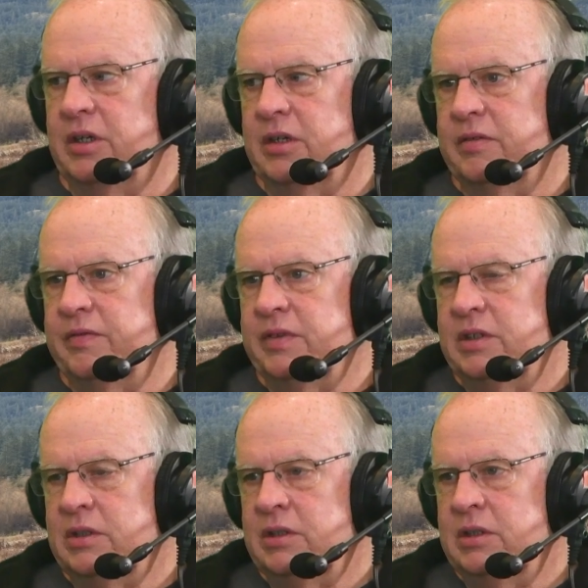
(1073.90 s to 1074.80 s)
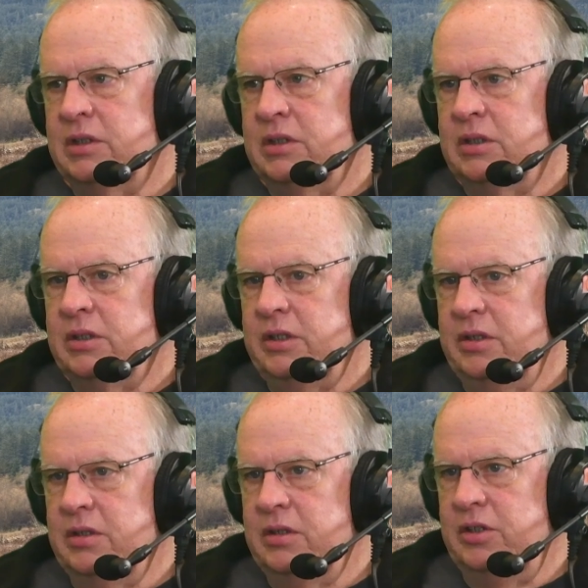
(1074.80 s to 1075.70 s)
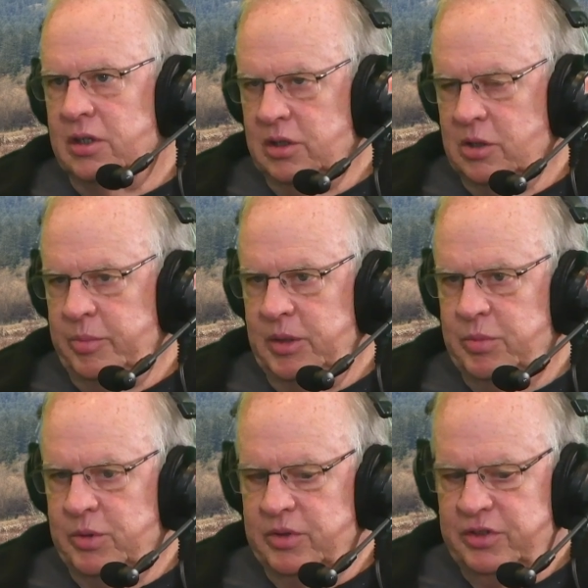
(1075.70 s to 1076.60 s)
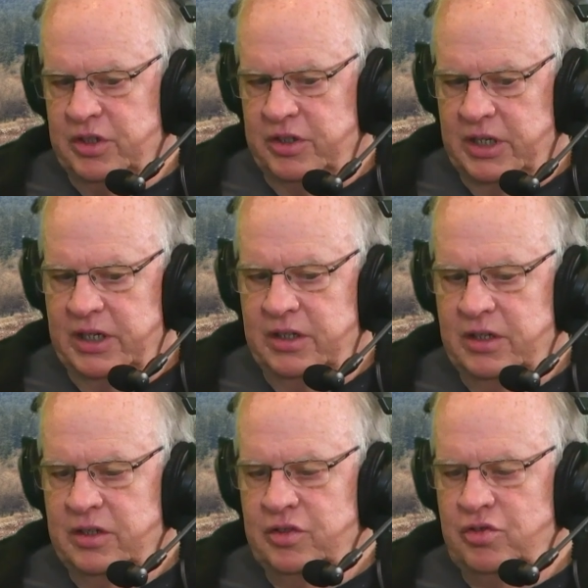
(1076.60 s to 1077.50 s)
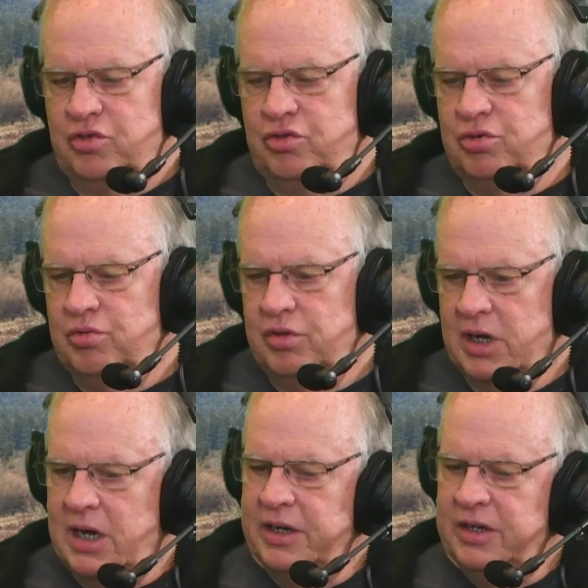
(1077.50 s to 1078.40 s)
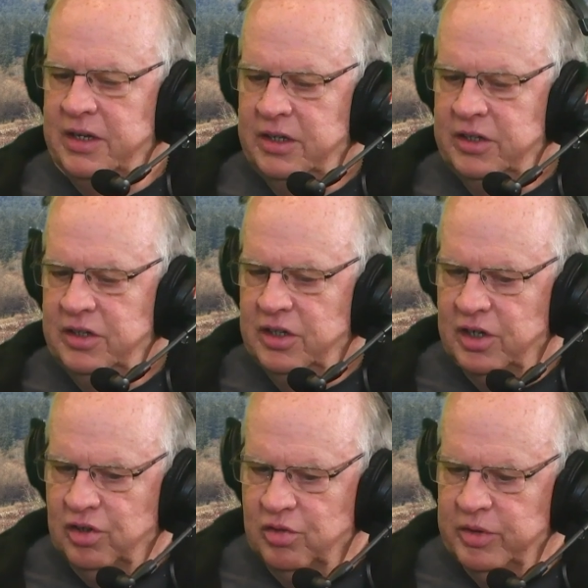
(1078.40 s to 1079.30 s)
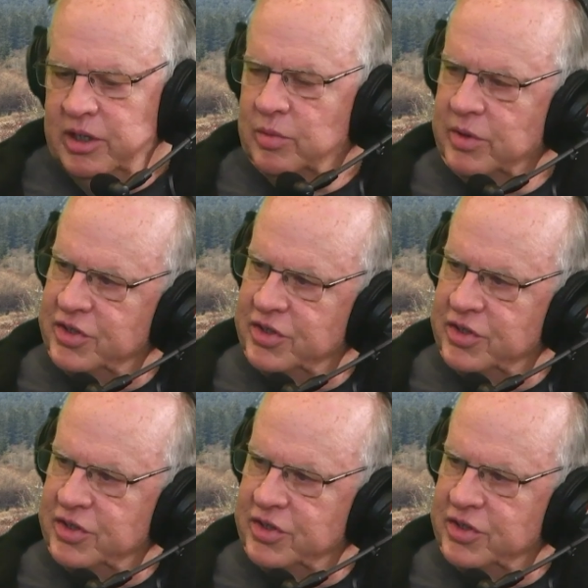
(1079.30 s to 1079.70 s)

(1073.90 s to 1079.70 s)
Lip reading: of younger people today do not agree with